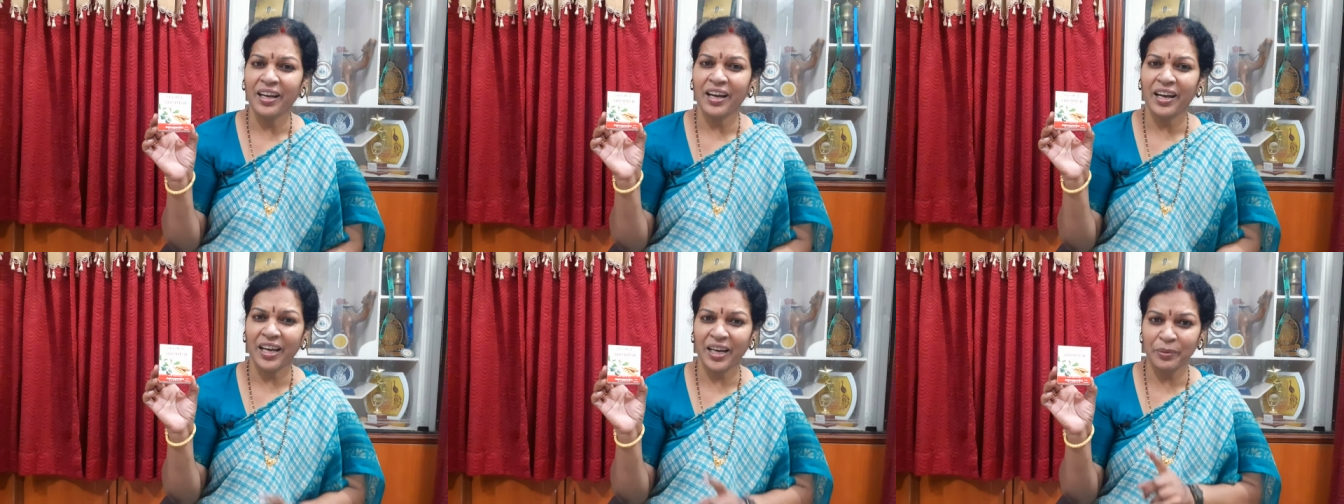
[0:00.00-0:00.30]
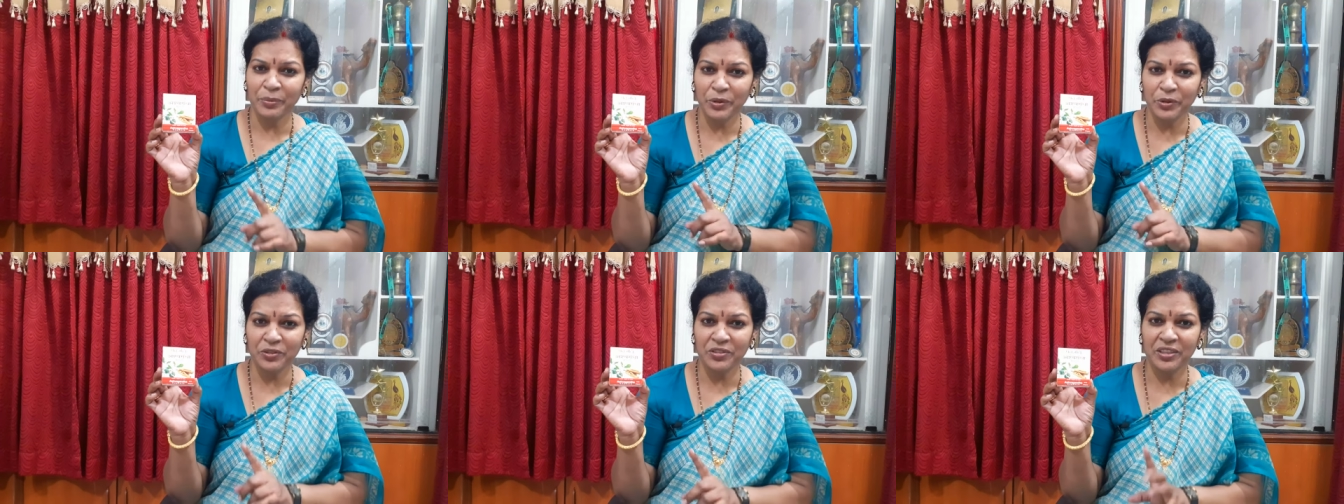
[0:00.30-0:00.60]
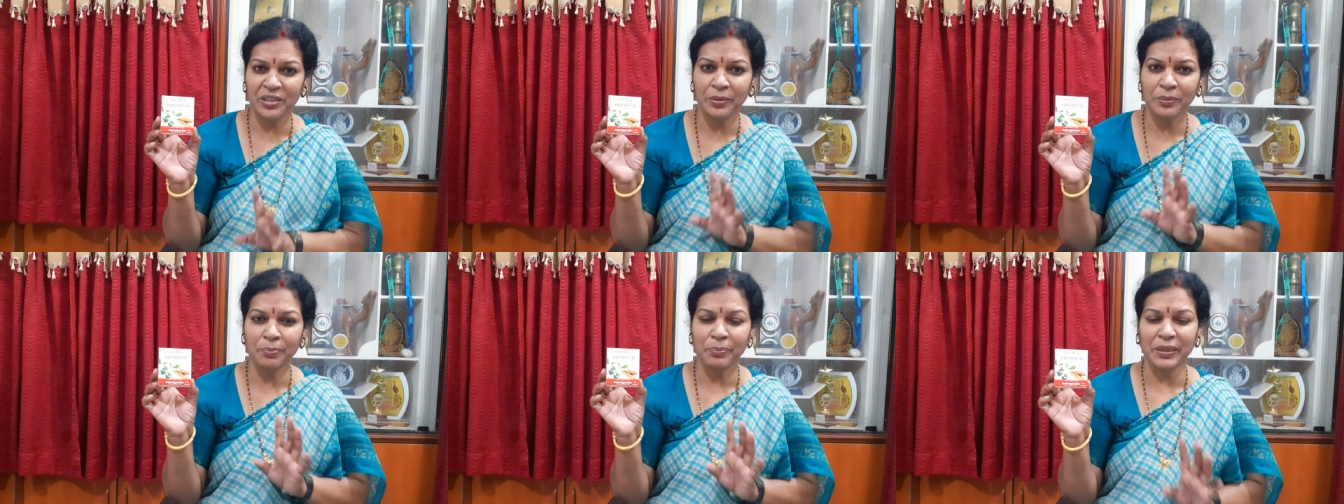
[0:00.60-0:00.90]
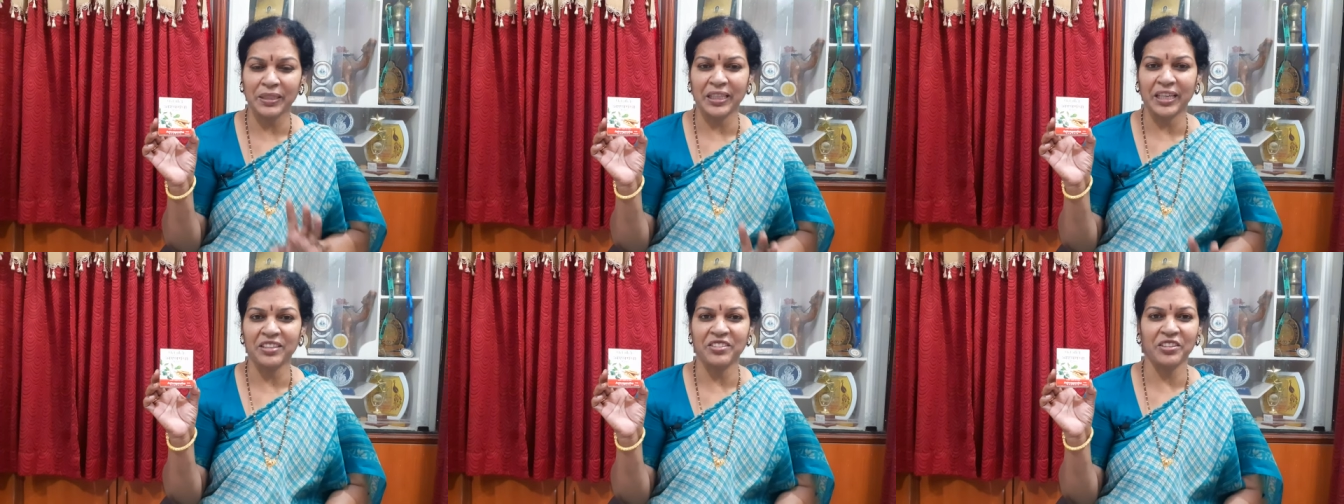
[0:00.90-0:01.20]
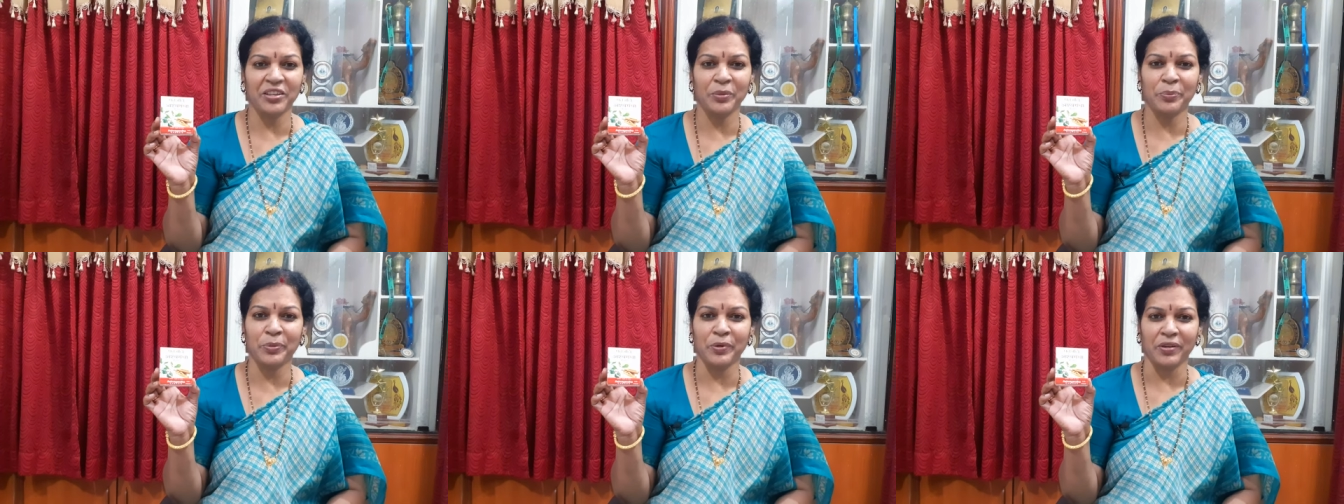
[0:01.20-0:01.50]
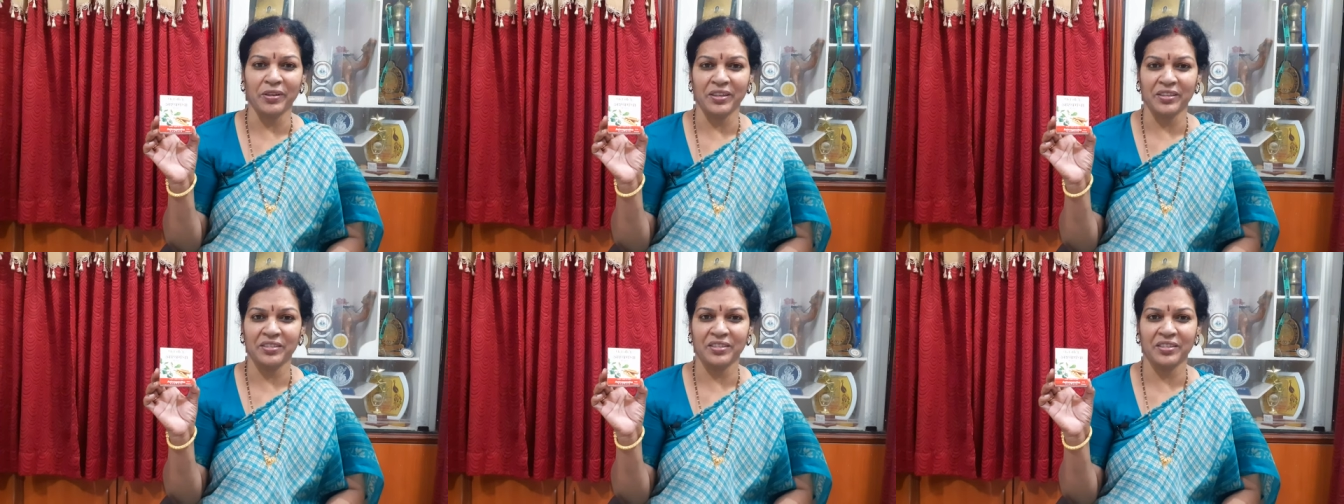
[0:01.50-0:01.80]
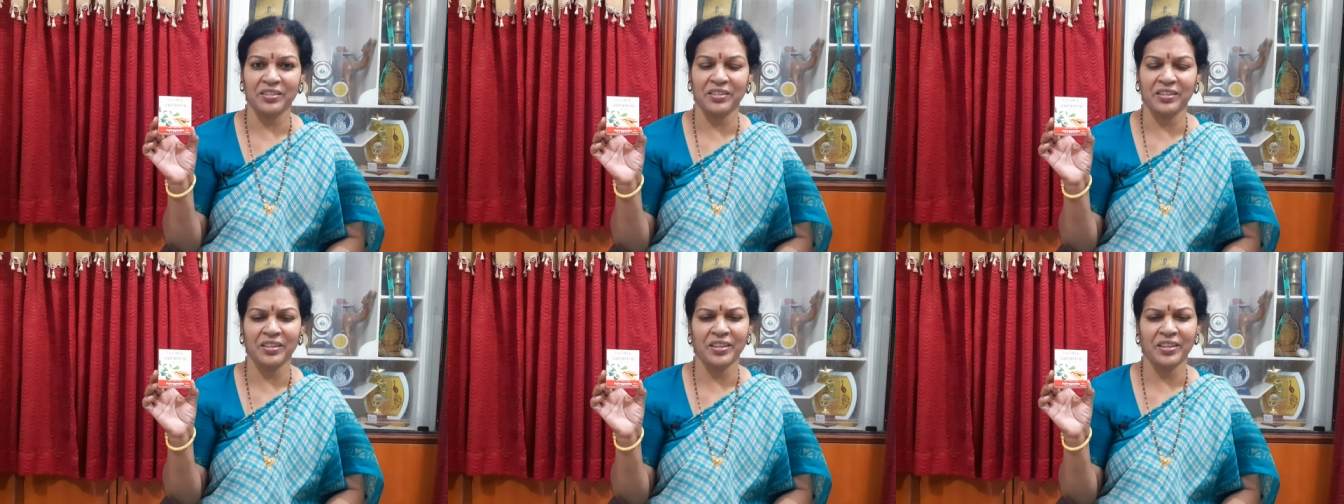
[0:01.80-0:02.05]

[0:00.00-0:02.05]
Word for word: I am using Patanjali product.